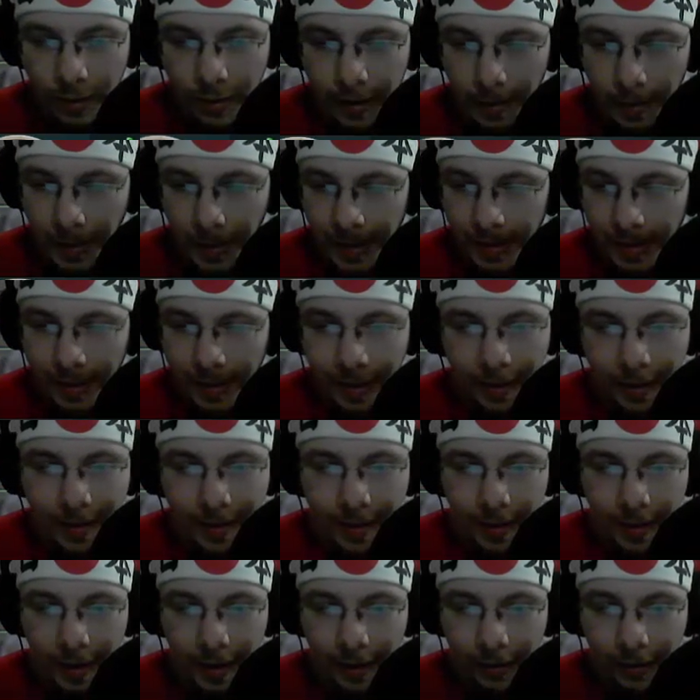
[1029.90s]
It's the best
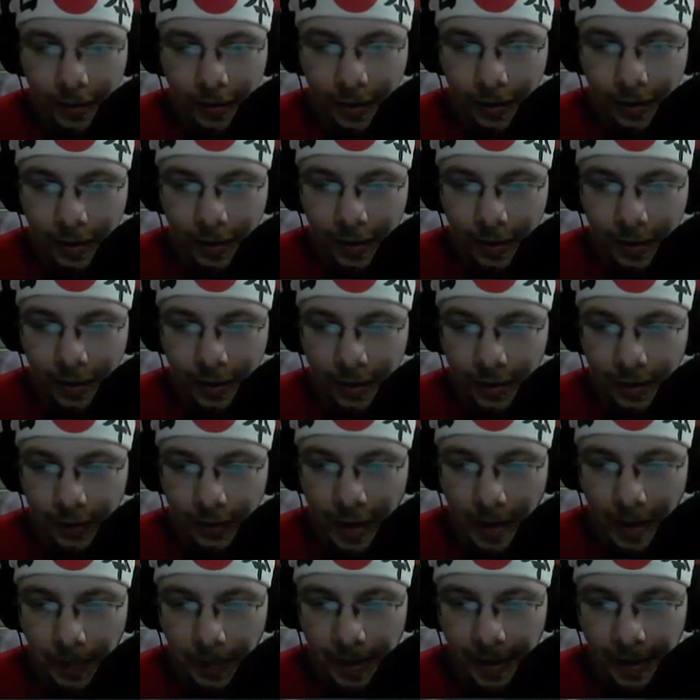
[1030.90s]
case scenario that
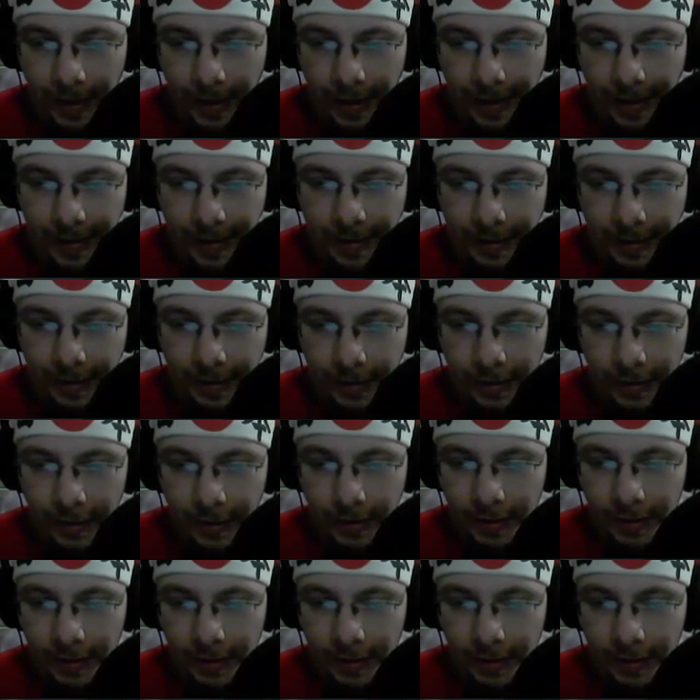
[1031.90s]
could have happened, I guess.